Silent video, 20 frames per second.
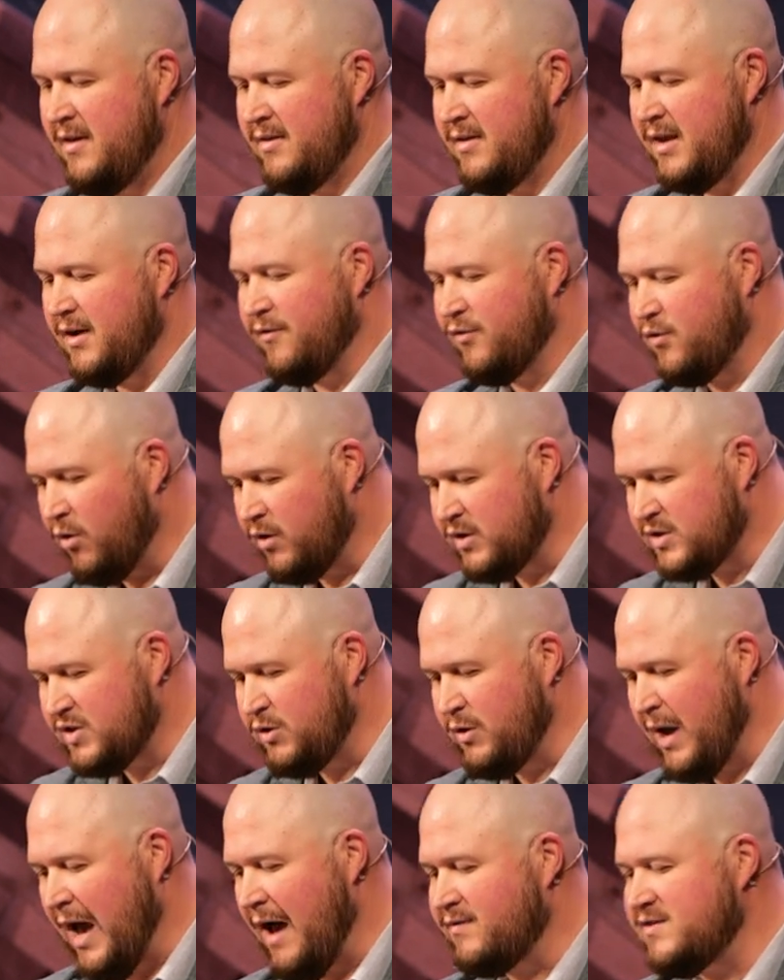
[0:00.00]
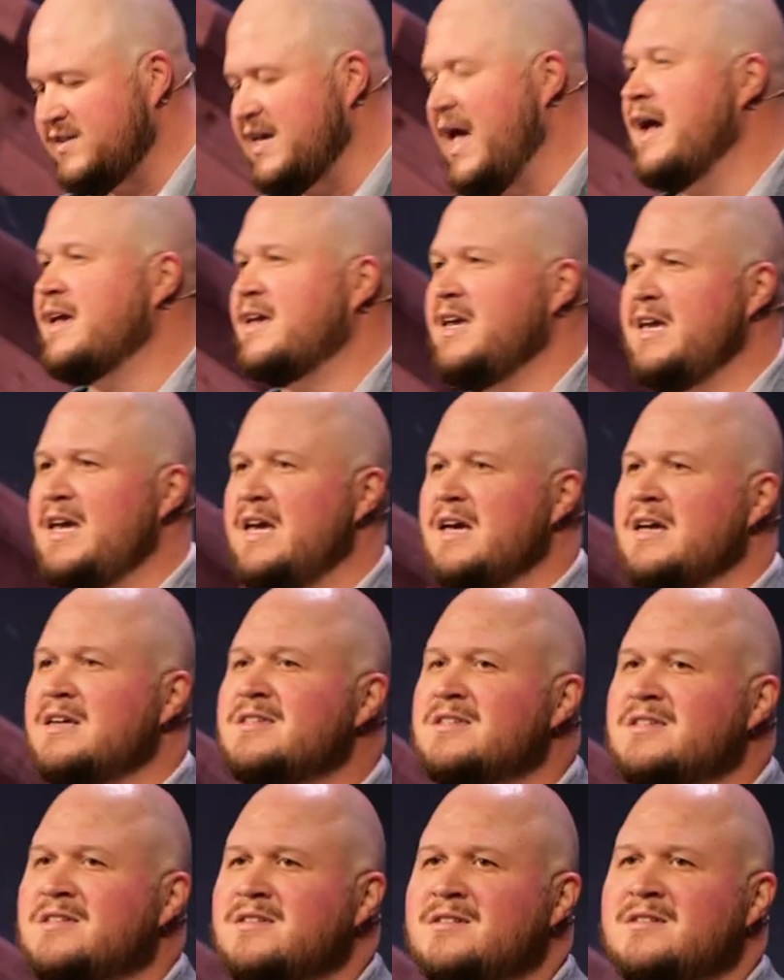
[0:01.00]
And of course, you have
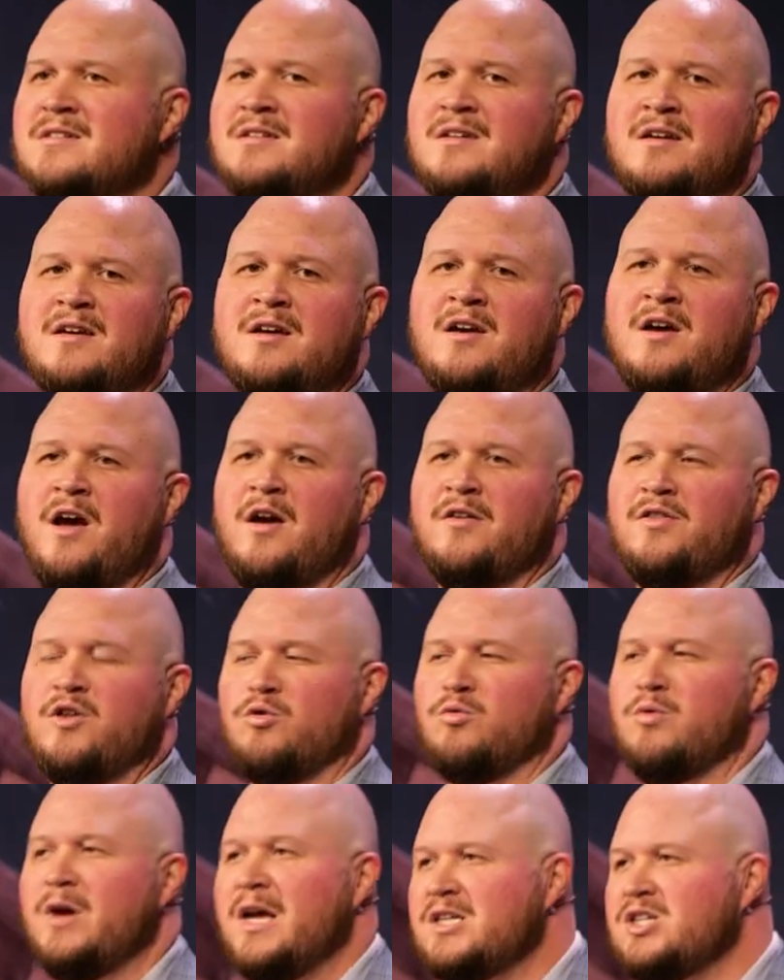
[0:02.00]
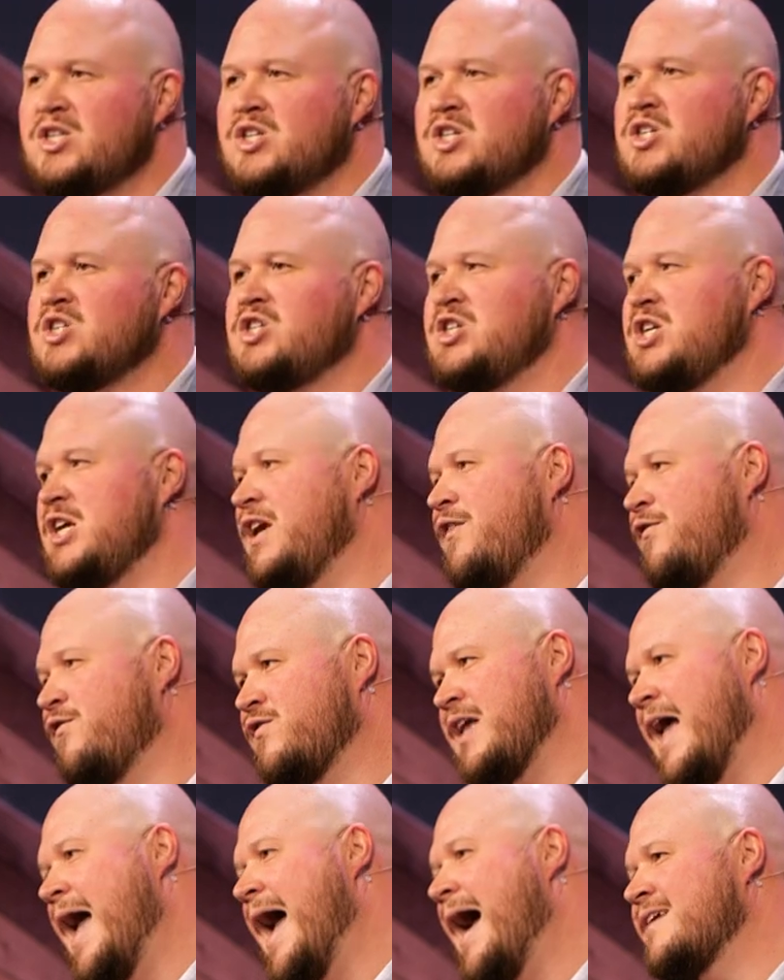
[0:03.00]
Zacchaeus, the rich chief
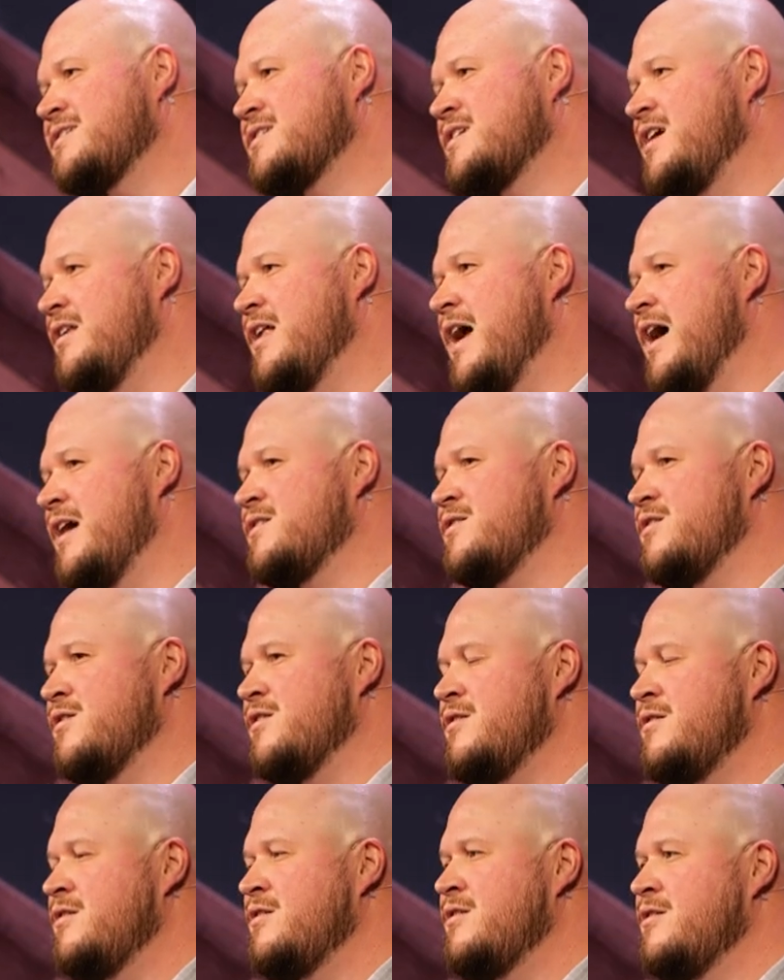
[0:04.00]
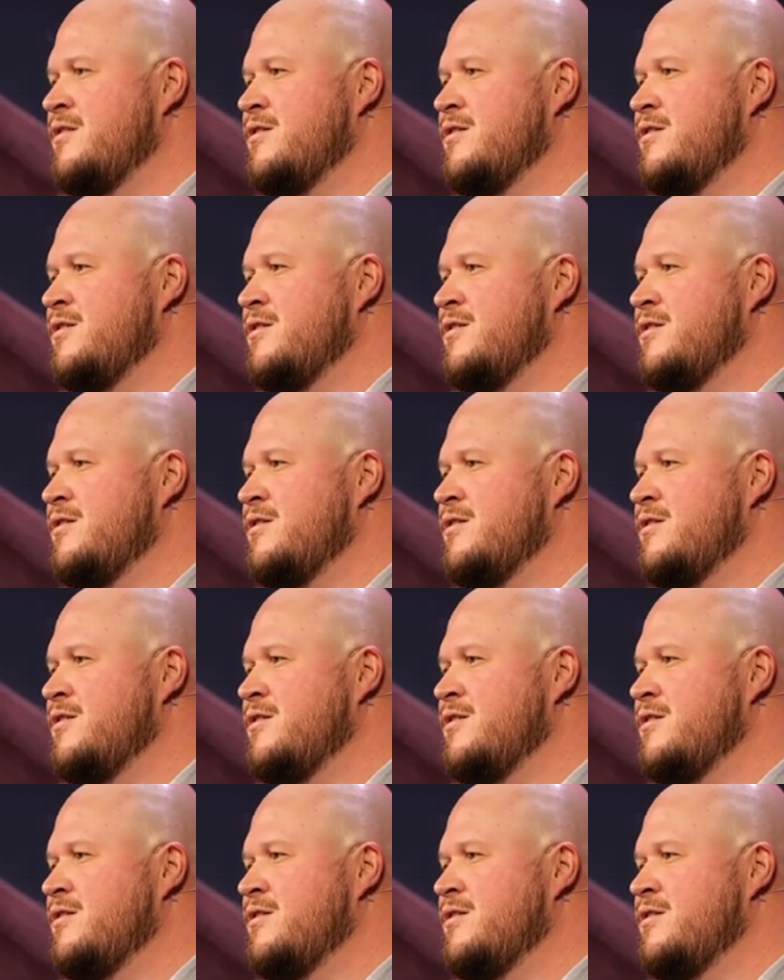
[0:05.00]
tax collector